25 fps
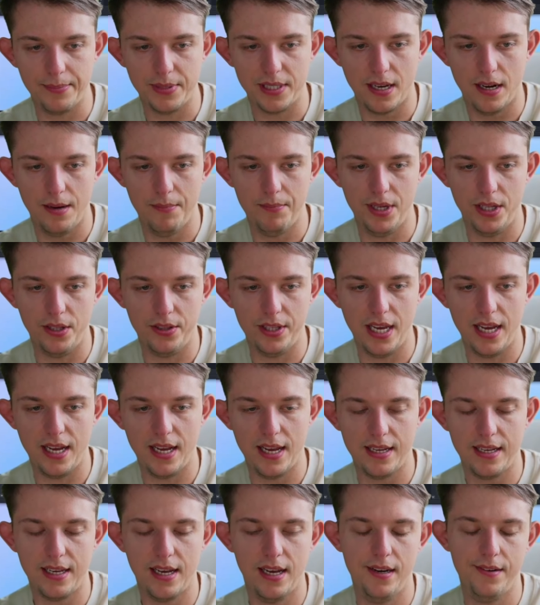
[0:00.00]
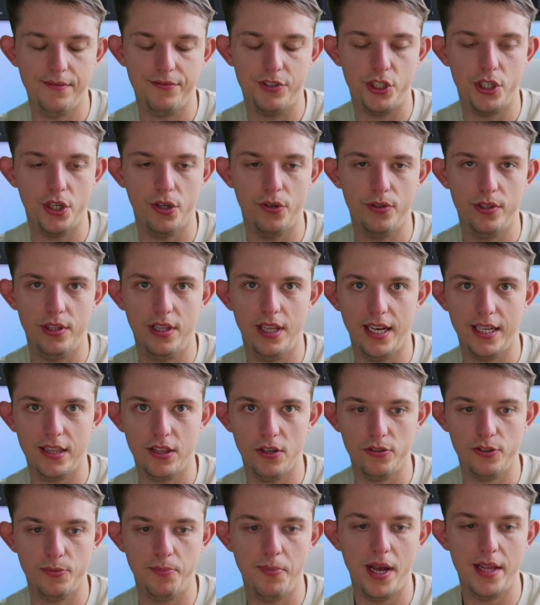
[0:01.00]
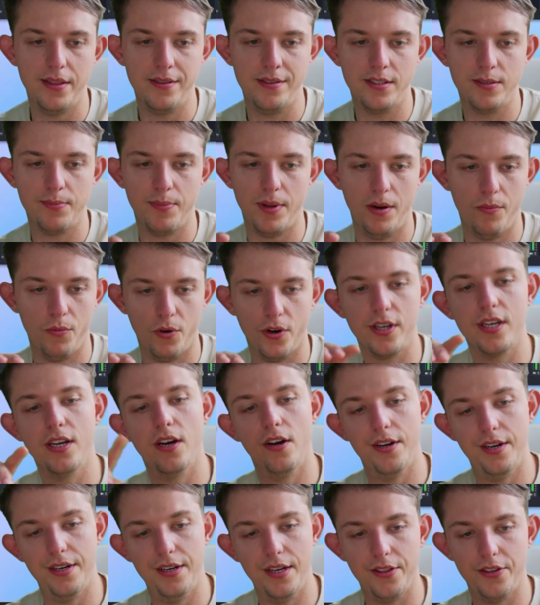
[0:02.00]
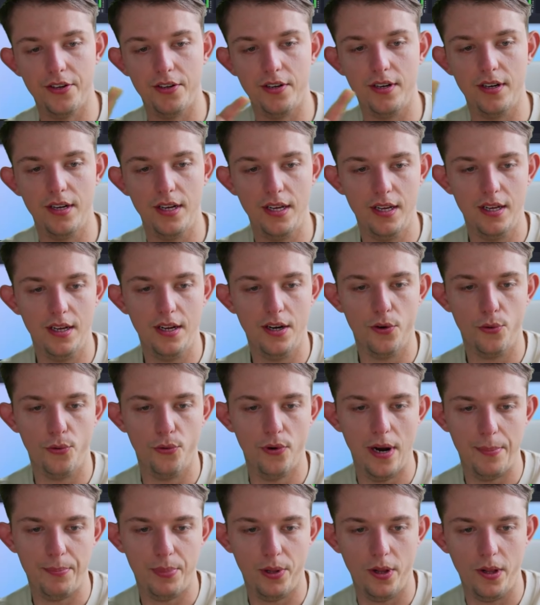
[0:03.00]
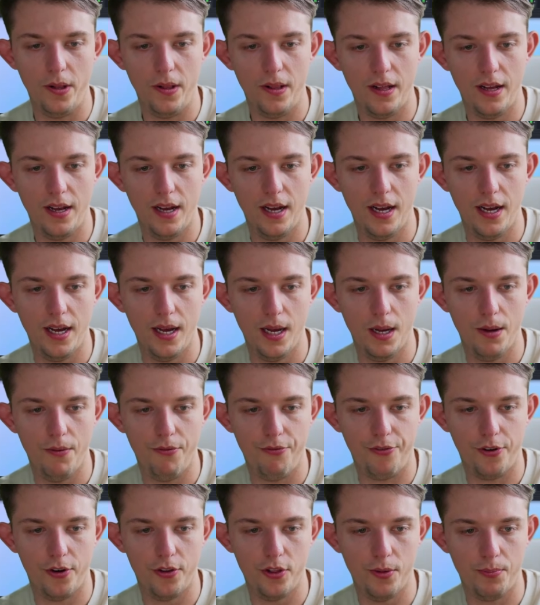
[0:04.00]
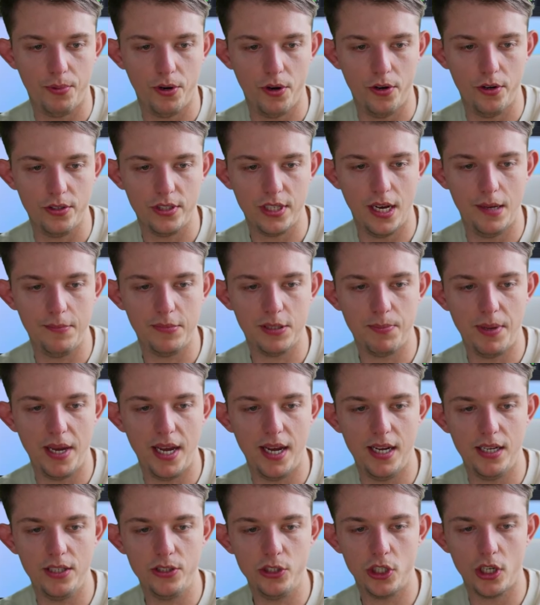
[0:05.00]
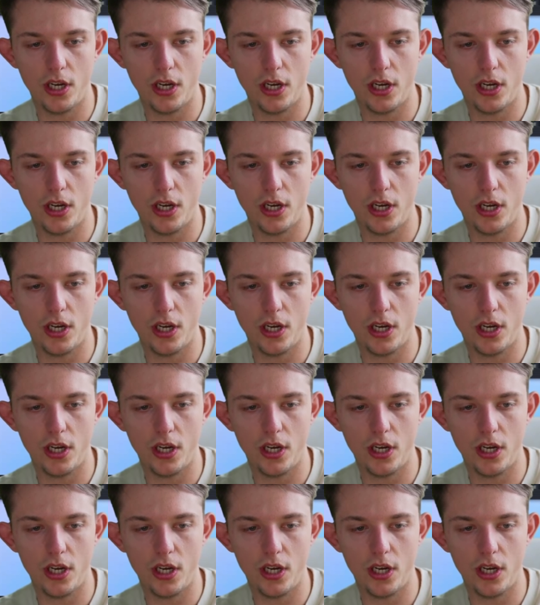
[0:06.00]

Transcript: that I'm building. I kind of showed like those buttons, but I'm working on another REPL for the prototypes page.